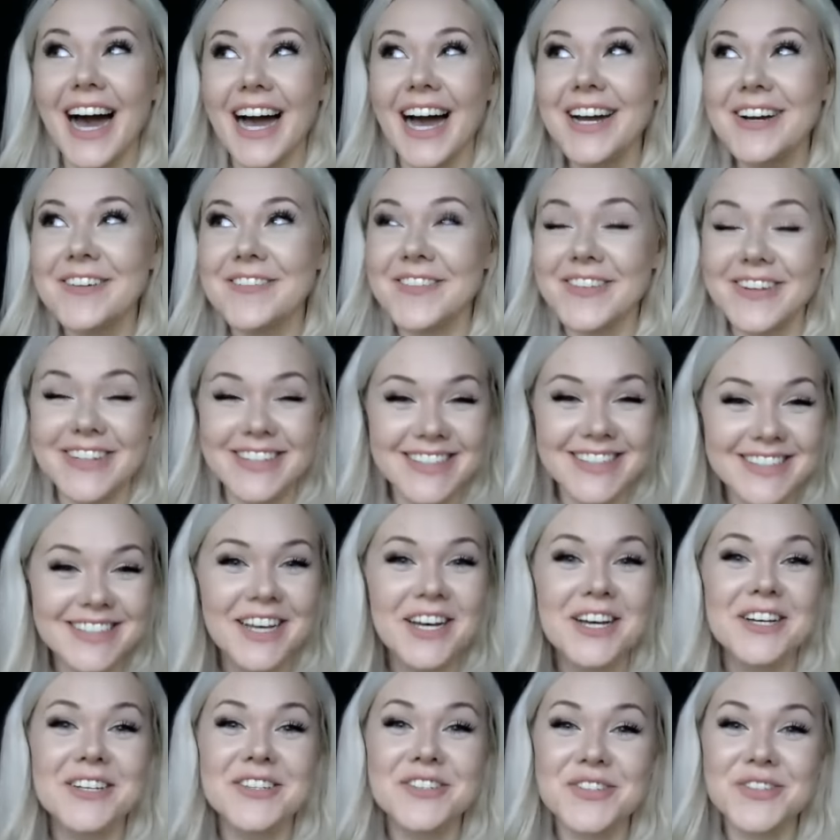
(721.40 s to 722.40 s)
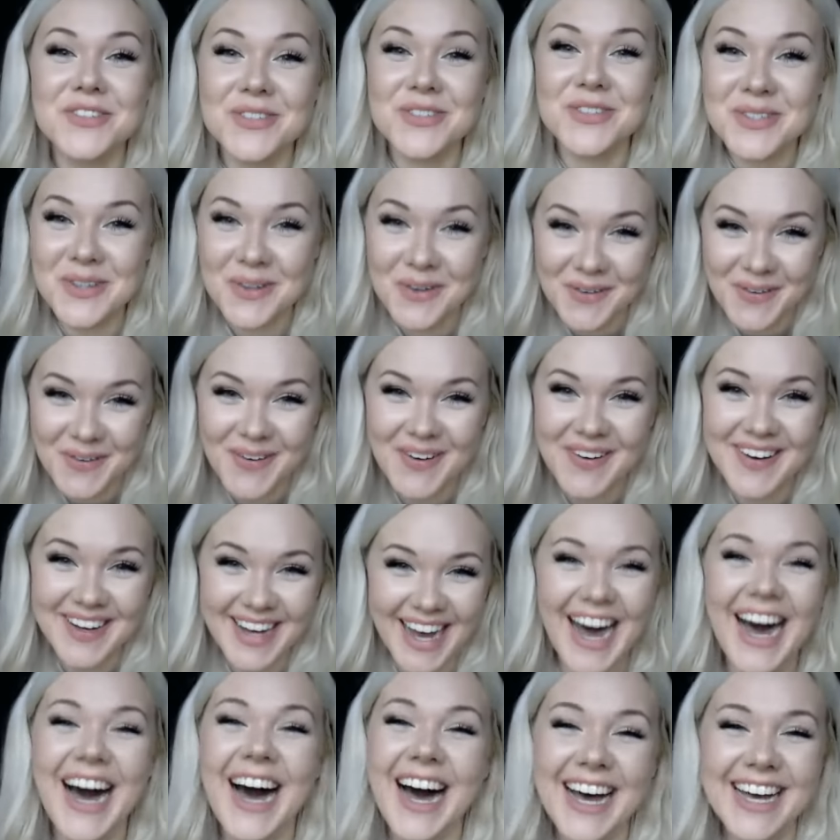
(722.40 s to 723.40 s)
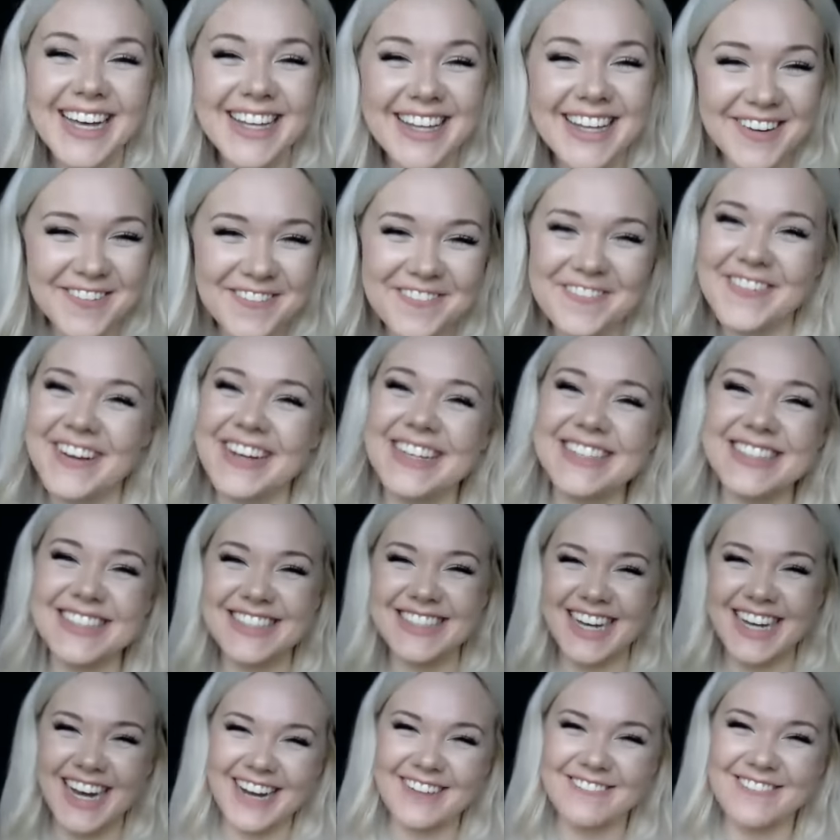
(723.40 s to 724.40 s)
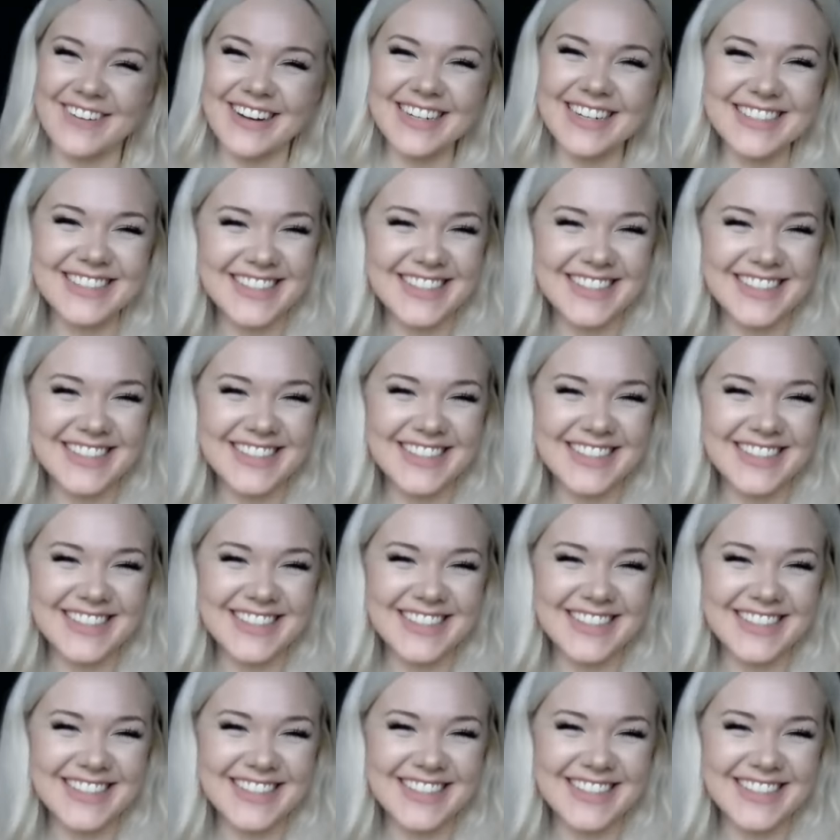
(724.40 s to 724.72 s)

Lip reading: I was sore the first time I